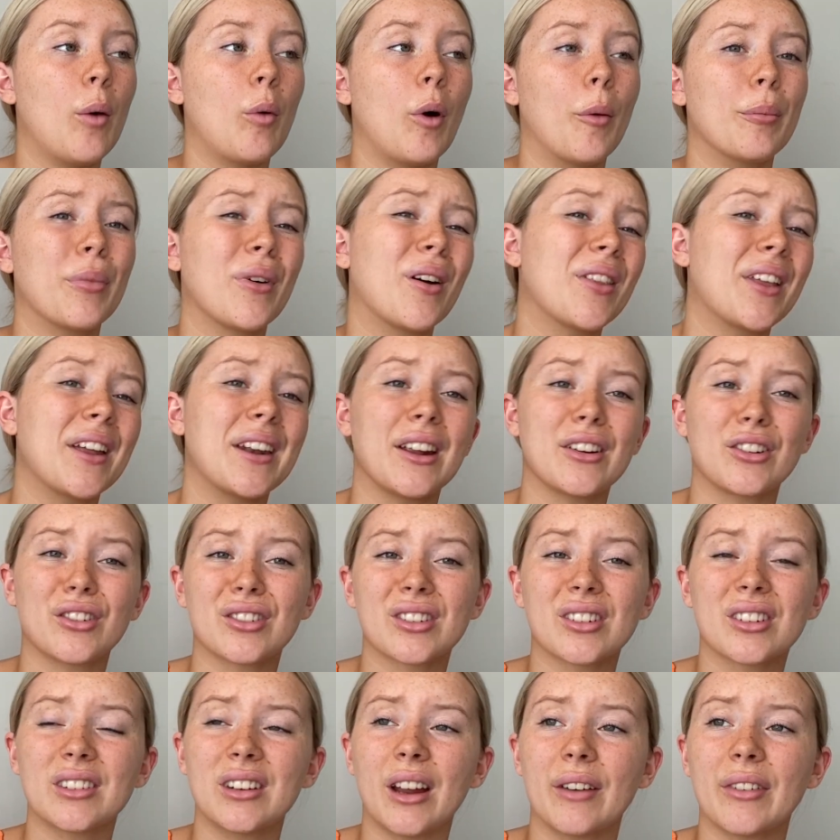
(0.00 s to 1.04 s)
one, but then I just
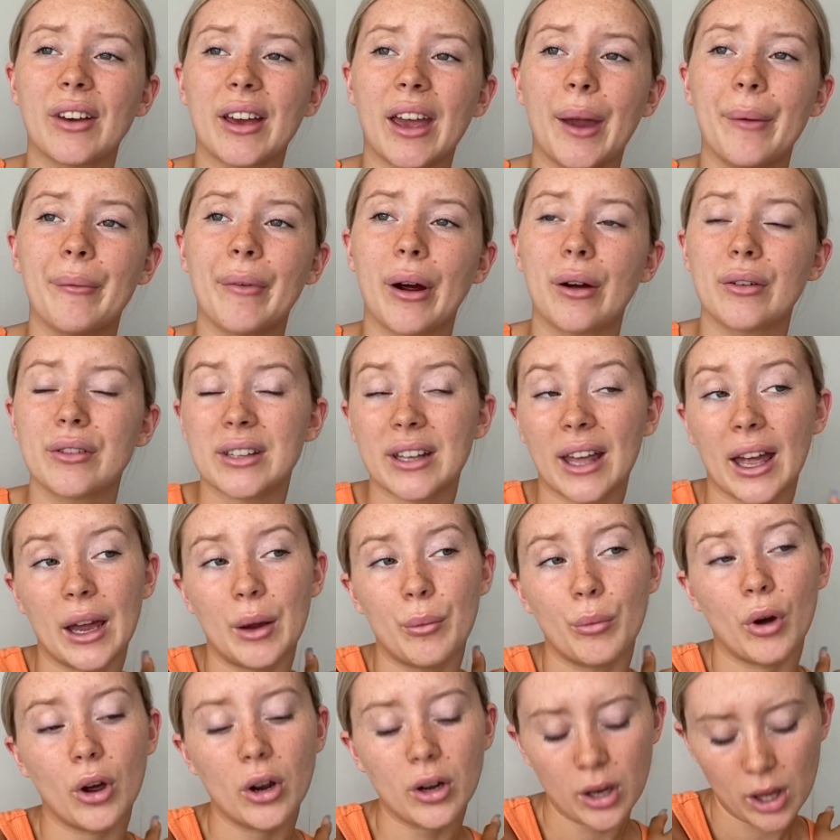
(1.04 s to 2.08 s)
never came around to getting
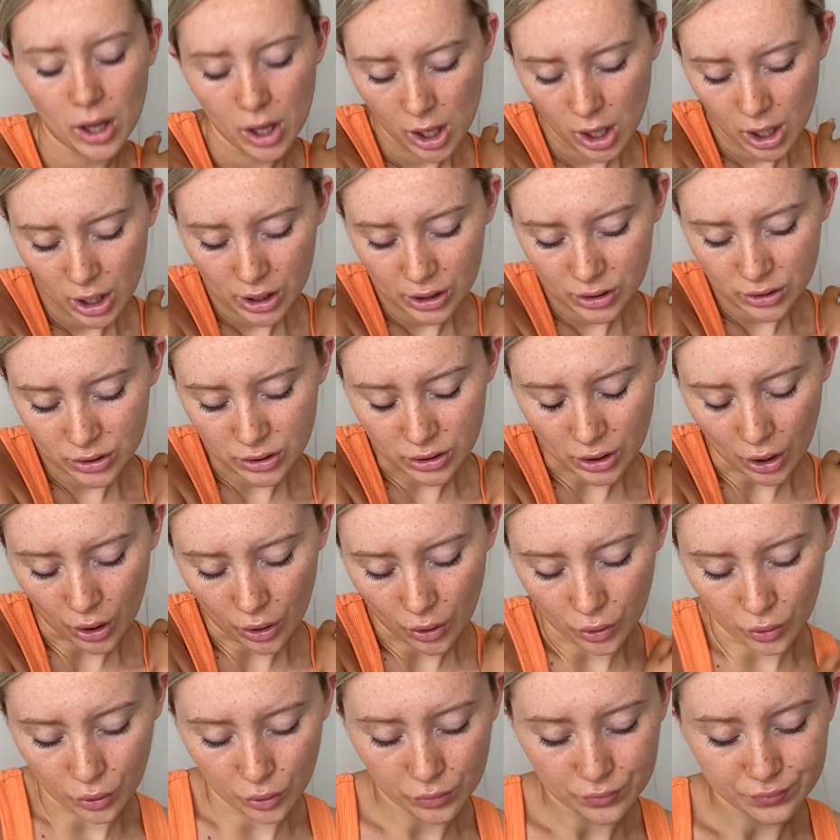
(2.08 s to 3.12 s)
one.
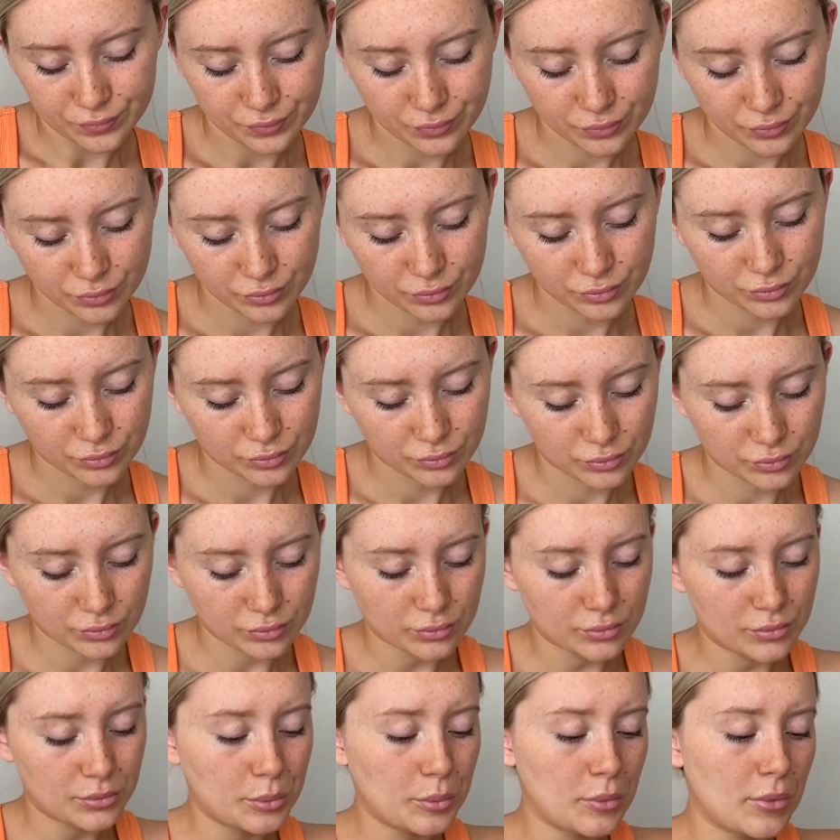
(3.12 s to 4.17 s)
So
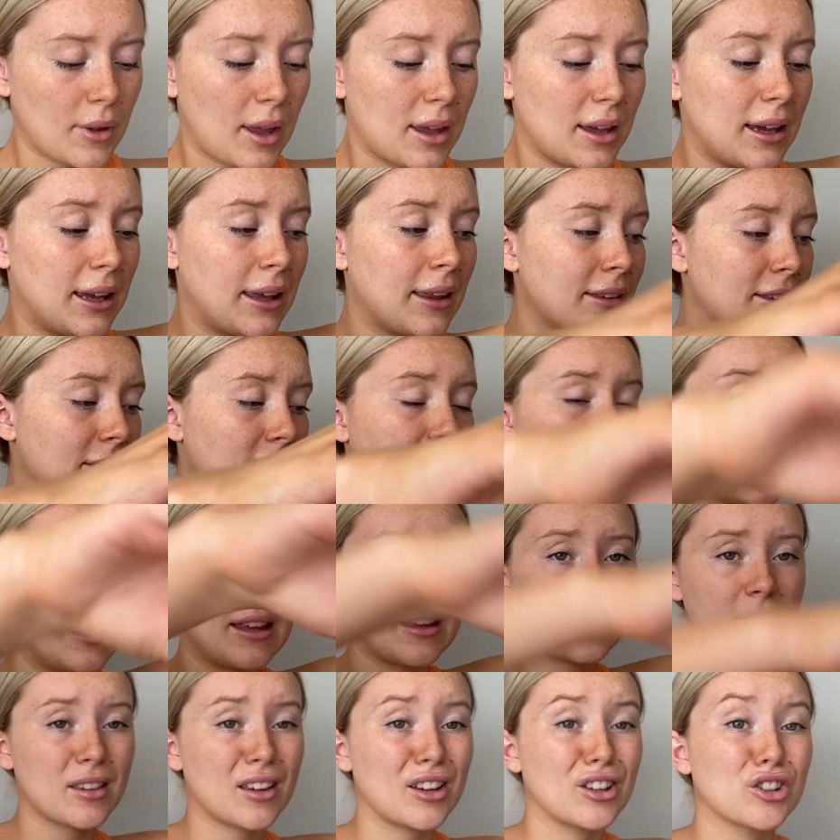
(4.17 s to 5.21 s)
it's
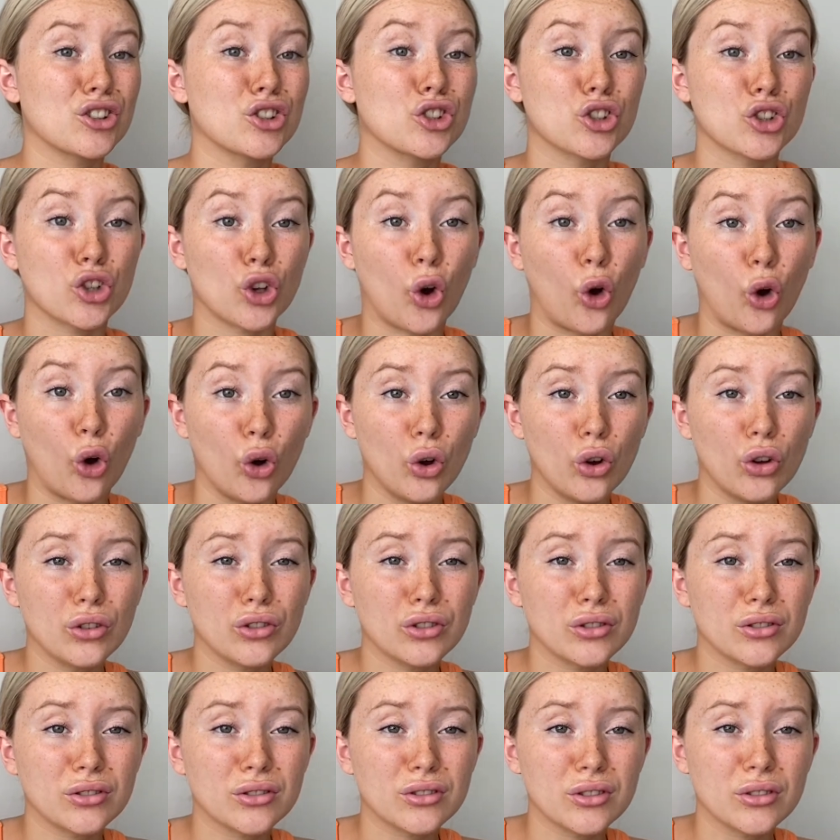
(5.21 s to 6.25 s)
these skirt.
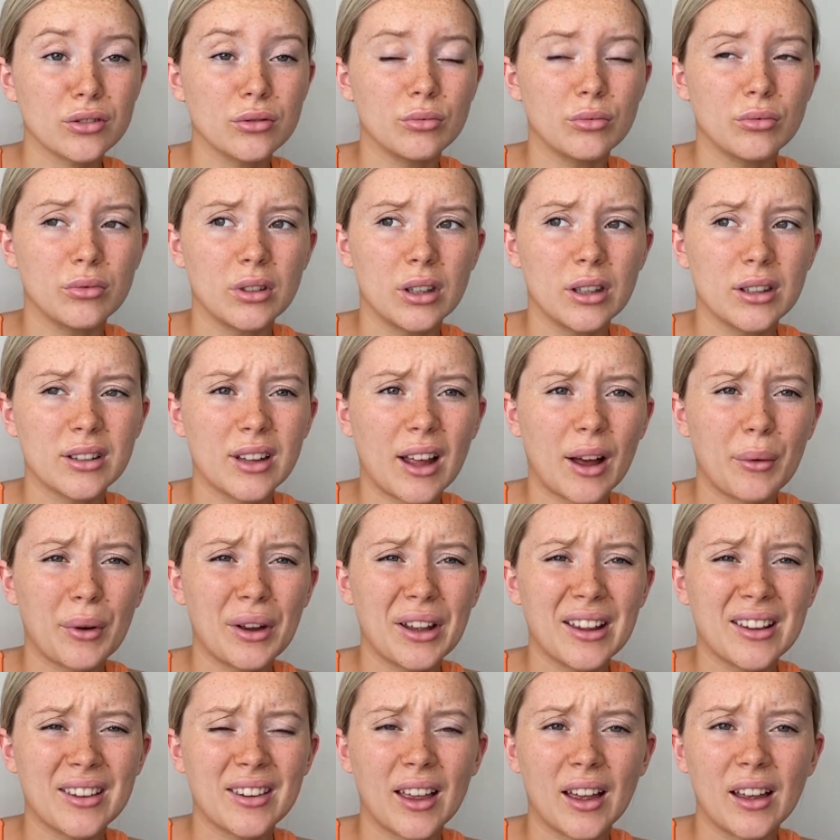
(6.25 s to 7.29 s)
Is that what you
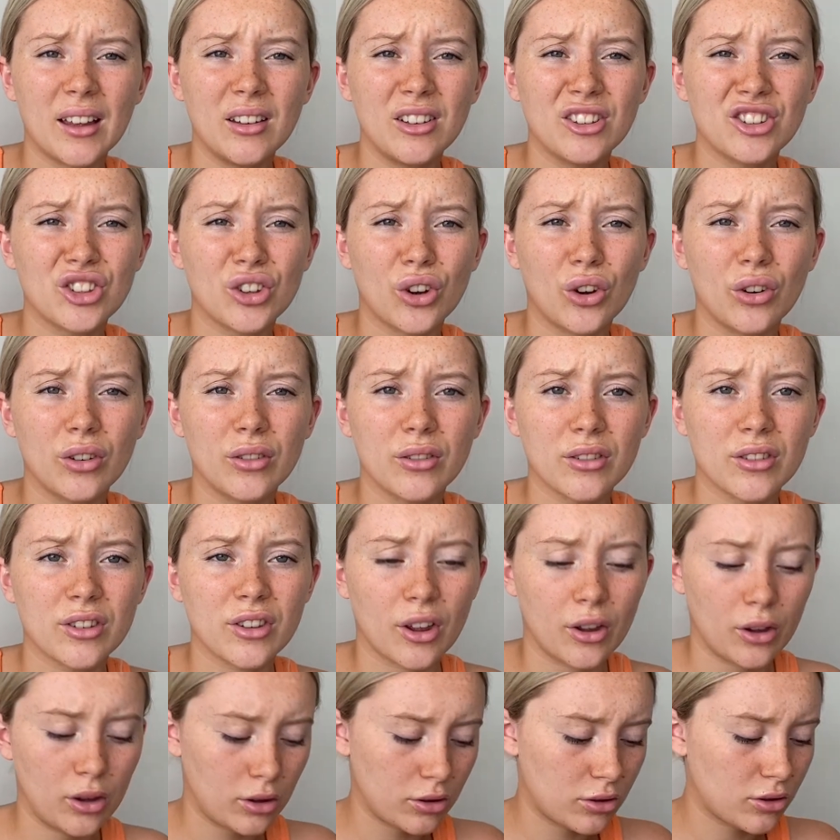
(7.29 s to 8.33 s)
say? Short and
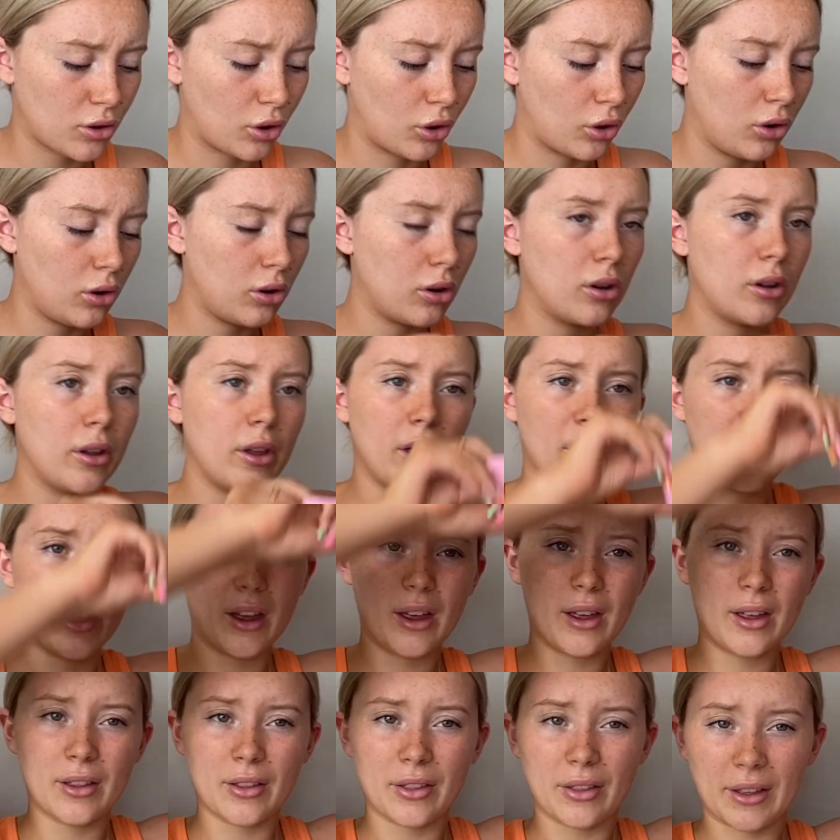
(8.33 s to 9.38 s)
skirt, skirt.
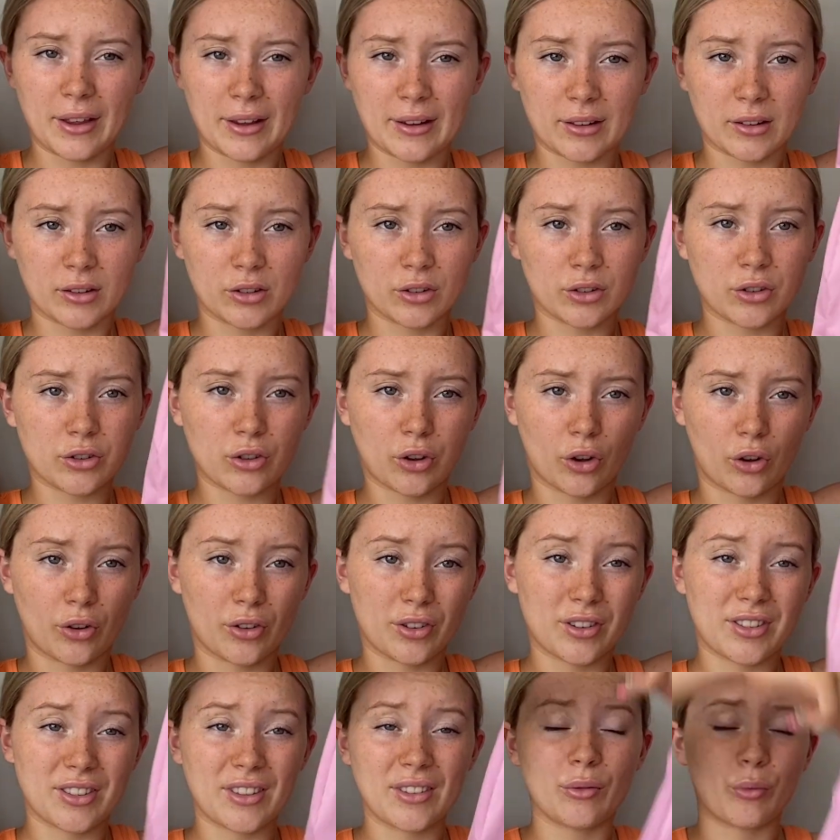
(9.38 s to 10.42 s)
These little skirts.
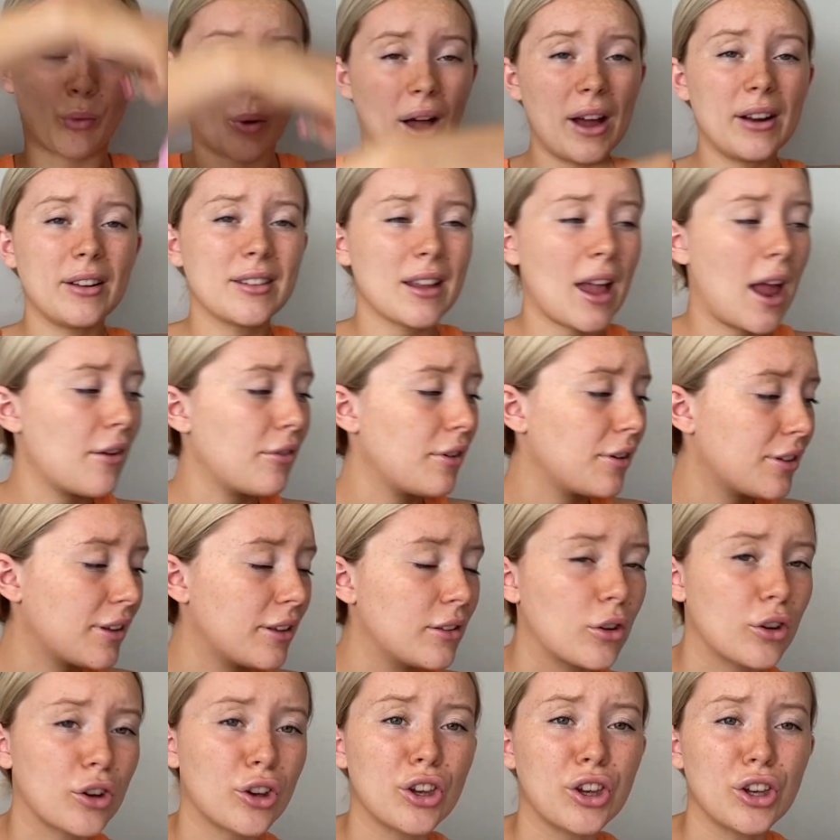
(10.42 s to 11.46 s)
Why does everything
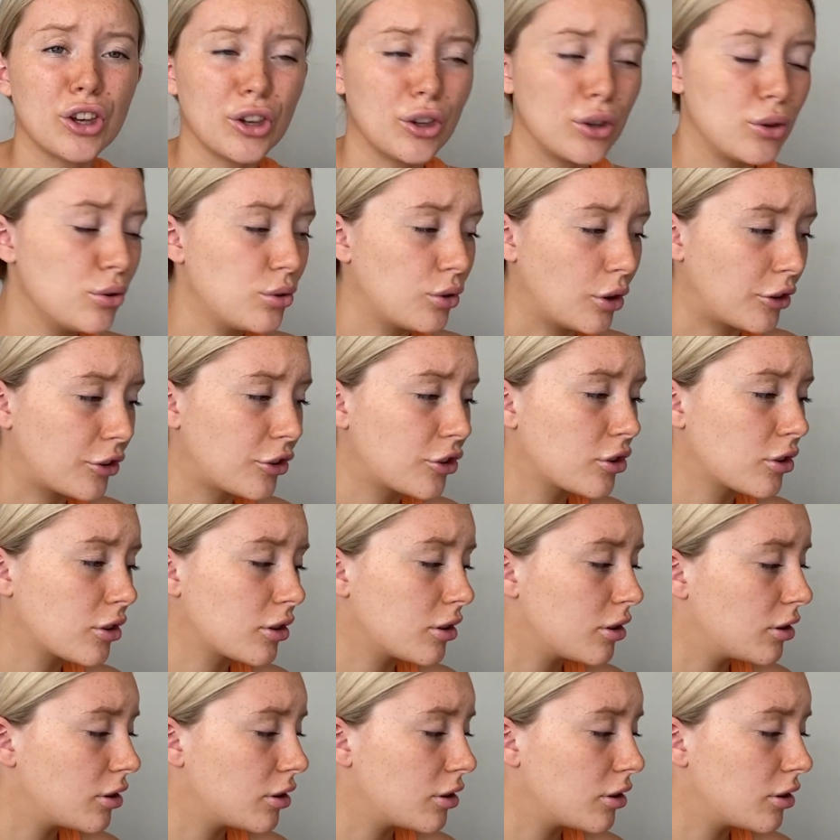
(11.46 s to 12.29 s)
look huge?